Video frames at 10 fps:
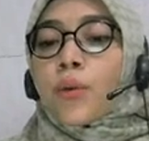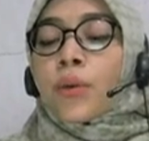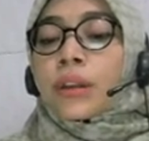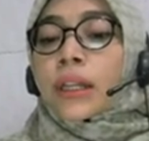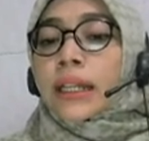
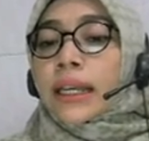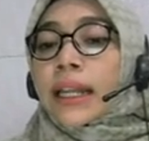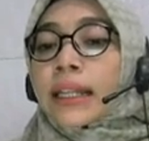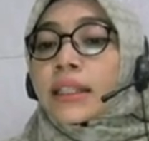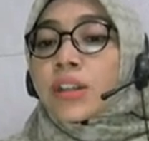Whether the
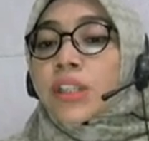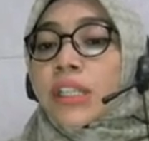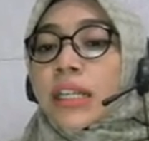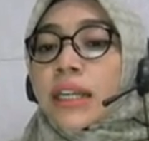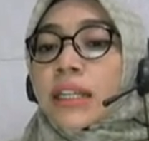
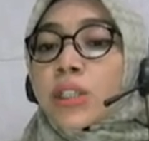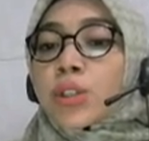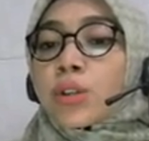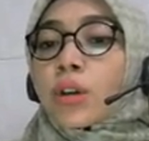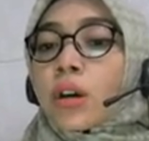characteristic
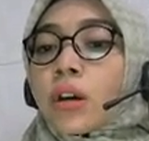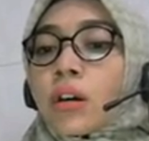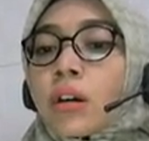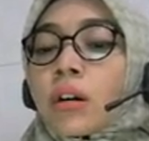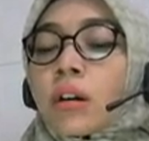is
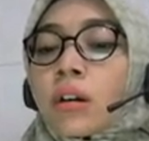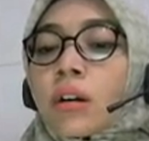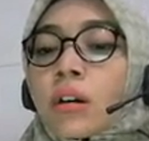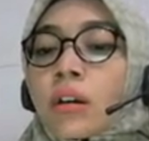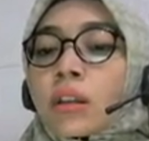
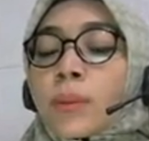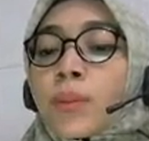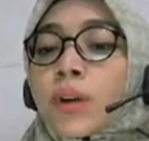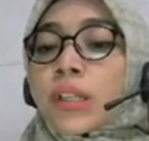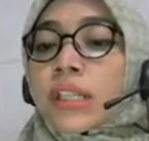the
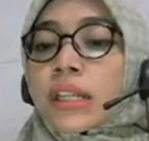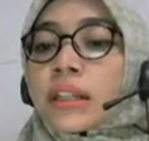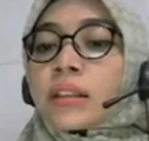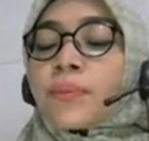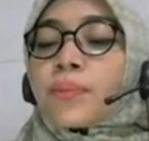
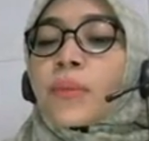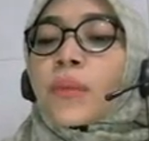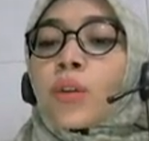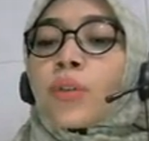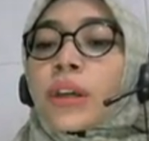person
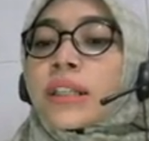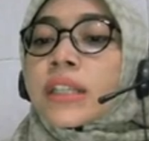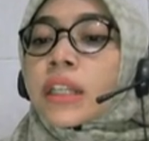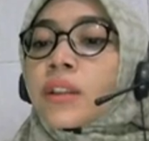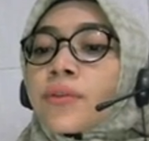who
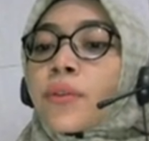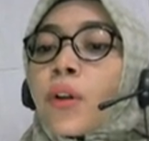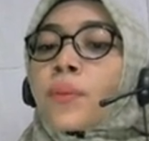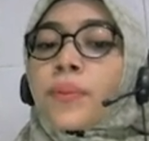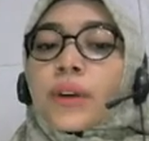is
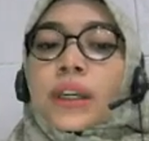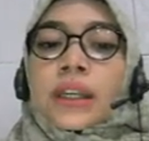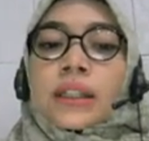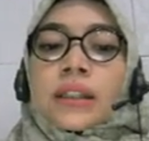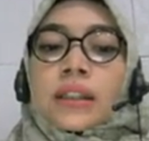involved
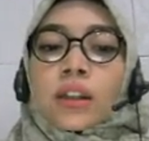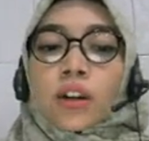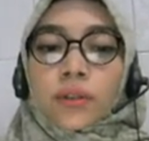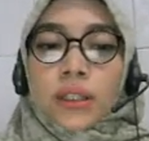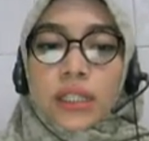in the
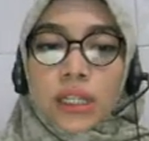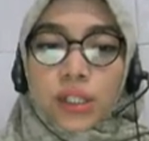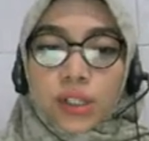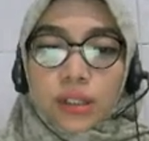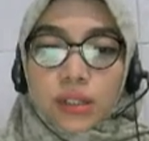
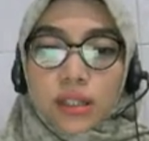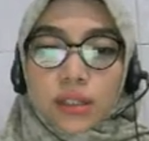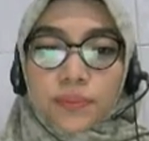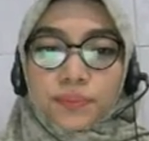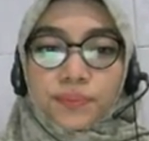conversations.